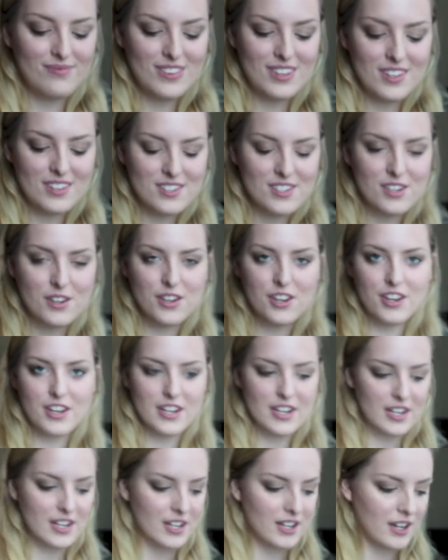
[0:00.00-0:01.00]
So you're
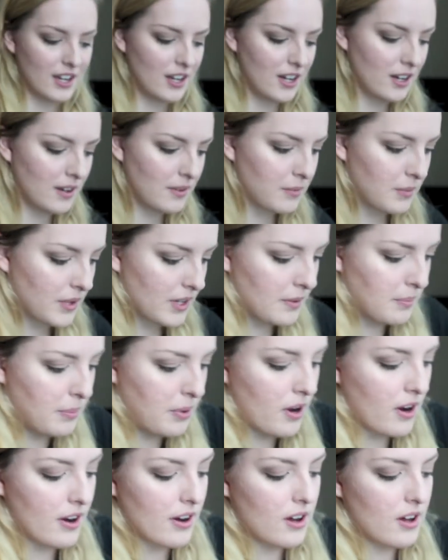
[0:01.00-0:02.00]
going to want to
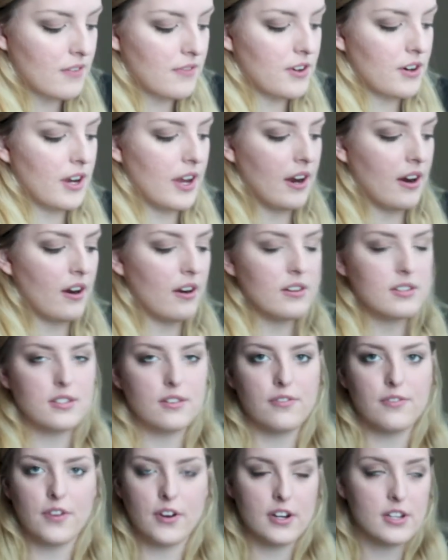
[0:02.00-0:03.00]
part off your hair. So
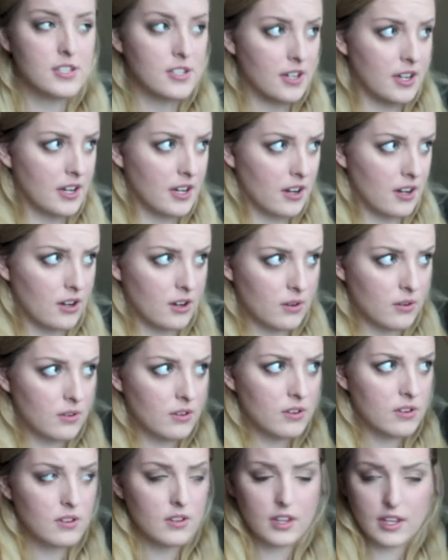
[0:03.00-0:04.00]
first you're going to go
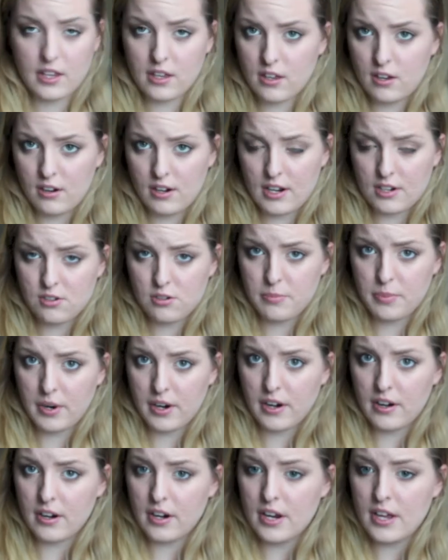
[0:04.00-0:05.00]
like your natural
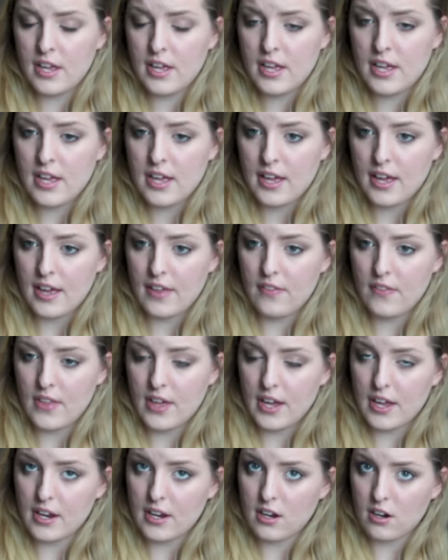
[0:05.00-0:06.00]
part, and
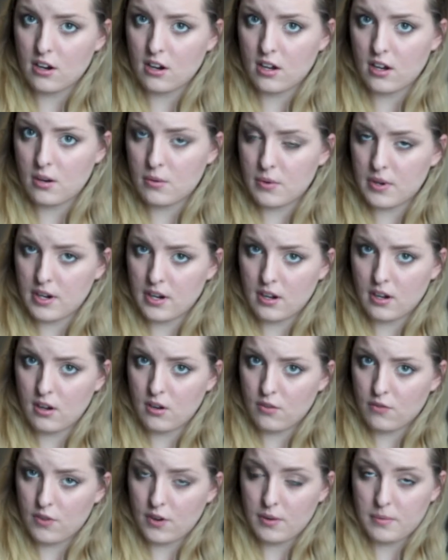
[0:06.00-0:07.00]
then you're going to want to
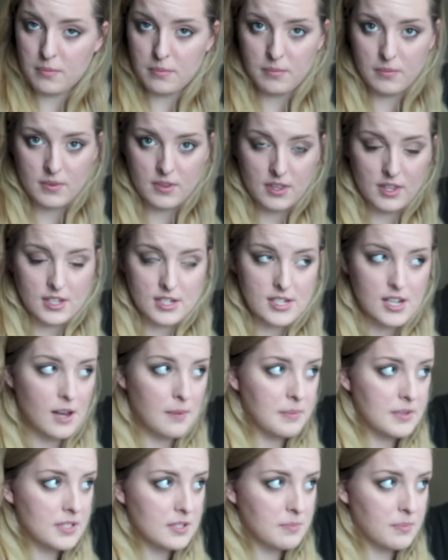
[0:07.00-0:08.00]
go from the
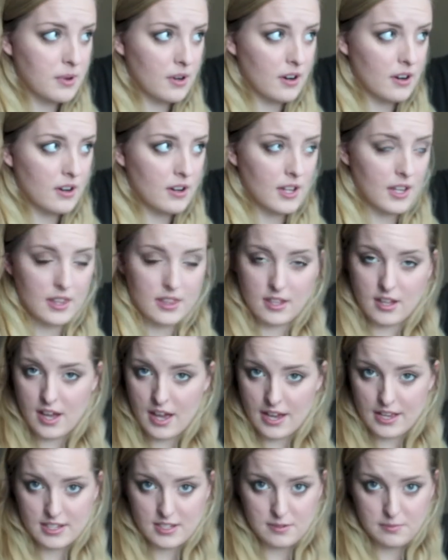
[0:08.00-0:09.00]
toppest part, like the
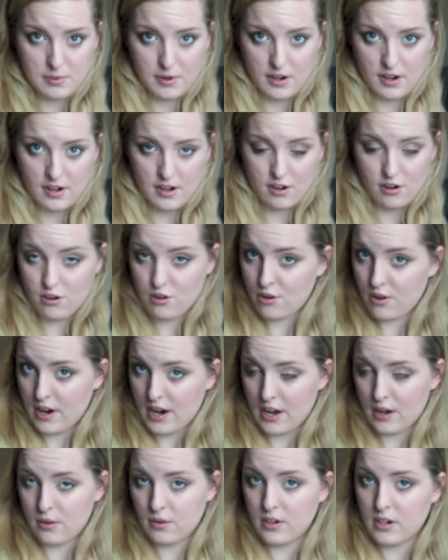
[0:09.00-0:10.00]
highest part, your
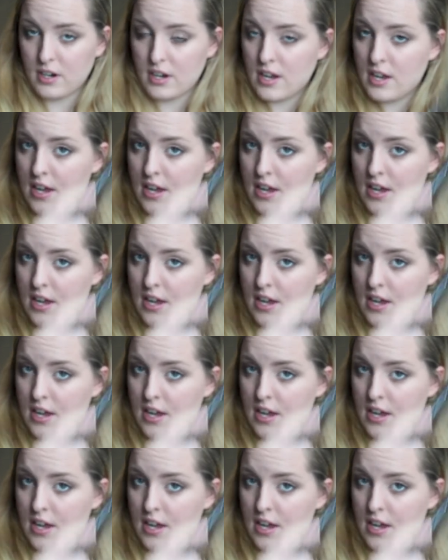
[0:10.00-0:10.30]
crown,